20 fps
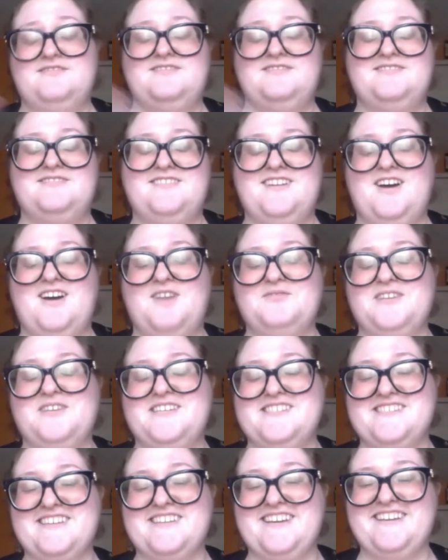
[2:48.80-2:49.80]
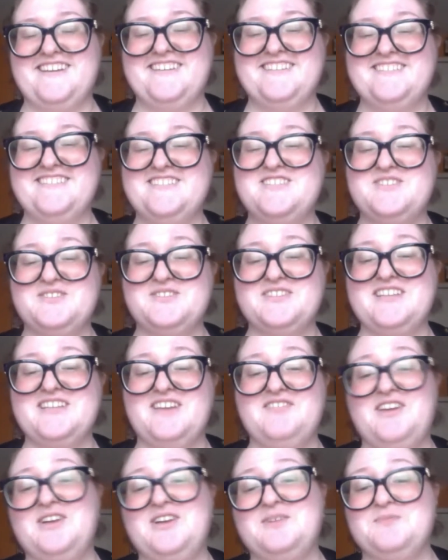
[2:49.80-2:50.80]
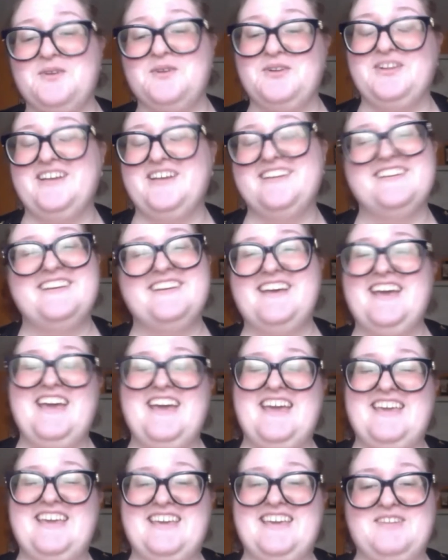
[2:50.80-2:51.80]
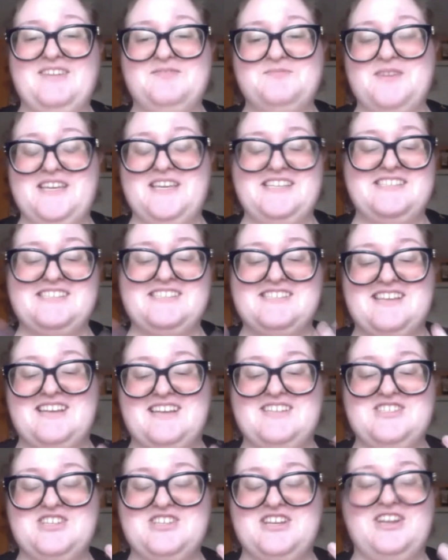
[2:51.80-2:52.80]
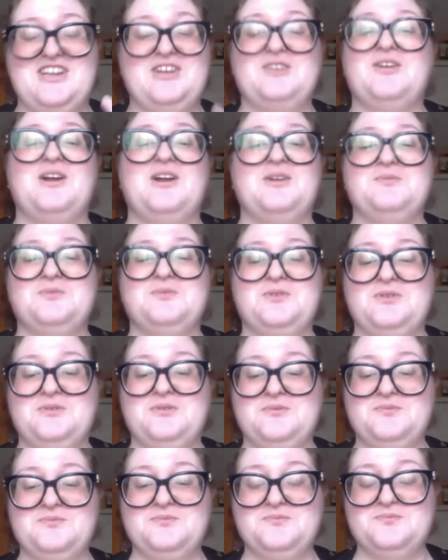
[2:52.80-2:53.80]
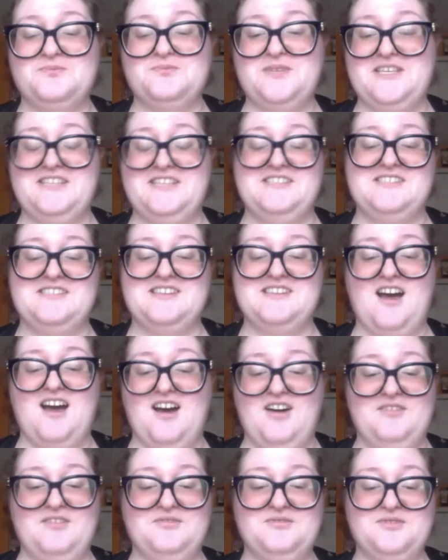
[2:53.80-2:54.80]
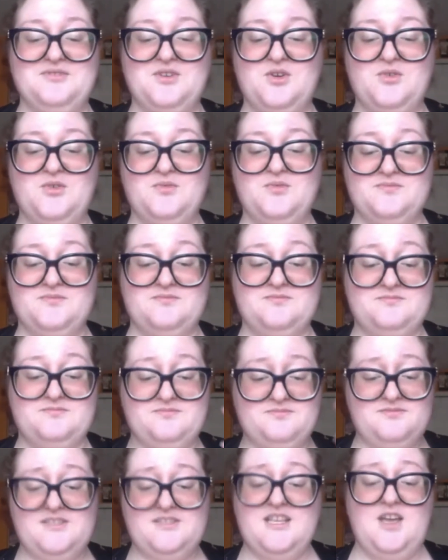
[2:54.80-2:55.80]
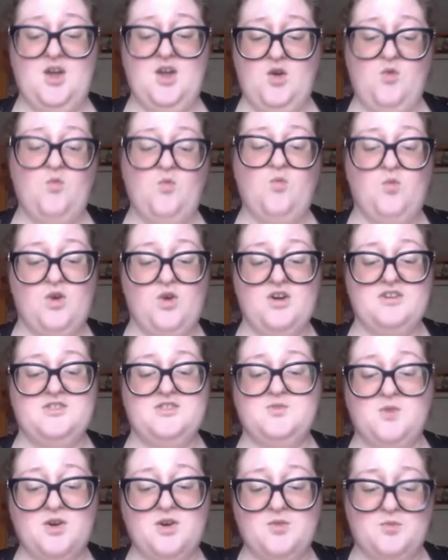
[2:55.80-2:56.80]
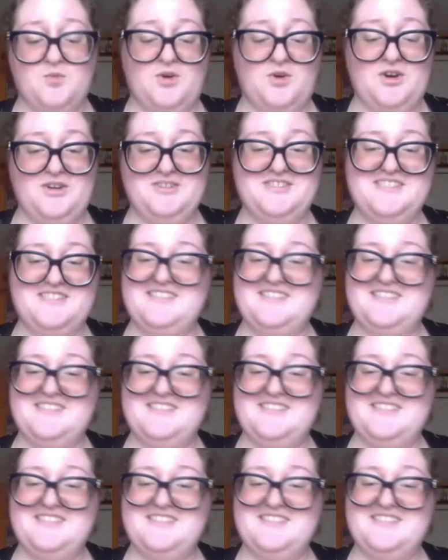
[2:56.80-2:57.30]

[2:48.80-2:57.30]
obviously, Juliette van der Molen gave me such an incredible piece of words. What are words?